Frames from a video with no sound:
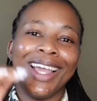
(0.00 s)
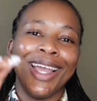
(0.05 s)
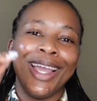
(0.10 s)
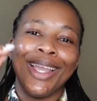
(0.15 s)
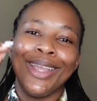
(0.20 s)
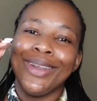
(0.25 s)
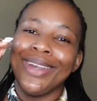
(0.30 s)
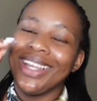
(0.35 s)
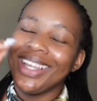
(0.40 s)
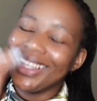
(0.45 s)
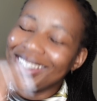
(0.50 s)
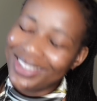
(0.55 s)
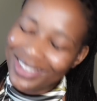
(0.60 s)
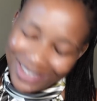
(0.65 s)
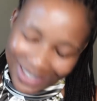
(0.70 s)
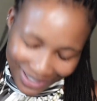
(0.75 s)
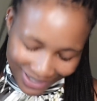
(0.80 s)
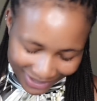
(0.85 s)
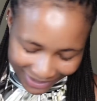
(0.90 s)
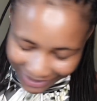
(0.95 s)
Your
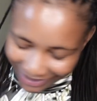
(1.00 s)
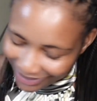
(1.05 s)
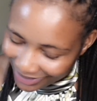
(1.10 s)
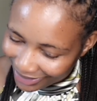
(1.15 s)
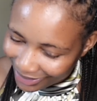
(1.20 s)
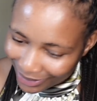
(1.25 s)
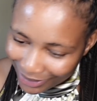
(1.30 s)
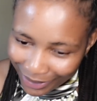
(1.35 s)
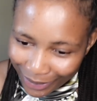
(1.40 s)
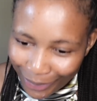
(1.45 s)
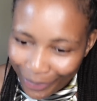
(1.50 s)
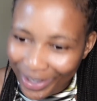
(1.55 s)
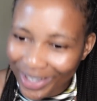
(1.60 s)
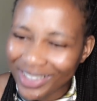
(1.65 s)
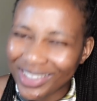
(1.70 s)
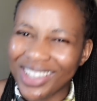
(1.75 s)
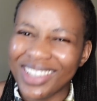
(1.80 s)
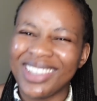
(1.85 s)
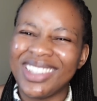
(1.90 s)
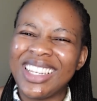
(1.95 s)
essays
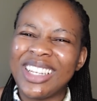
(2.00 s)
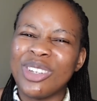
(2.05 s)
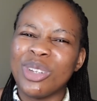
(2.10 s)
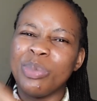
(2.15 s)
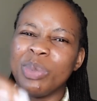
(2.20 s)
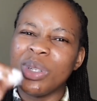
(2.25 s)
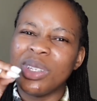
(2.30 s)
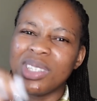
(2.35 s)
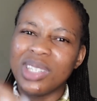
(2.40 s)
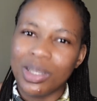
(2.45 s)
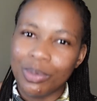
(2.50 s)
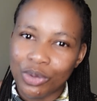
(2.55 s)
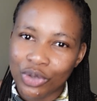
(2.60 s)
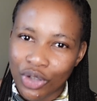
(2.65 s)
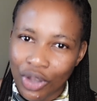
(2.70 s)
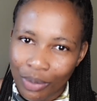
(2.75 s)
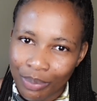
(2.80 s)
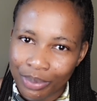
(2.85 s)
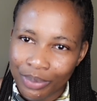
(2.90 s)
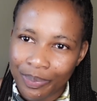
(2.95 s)
need to be
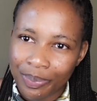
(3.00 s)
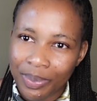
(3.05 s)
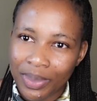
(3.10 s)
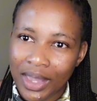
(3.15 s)
tip-top.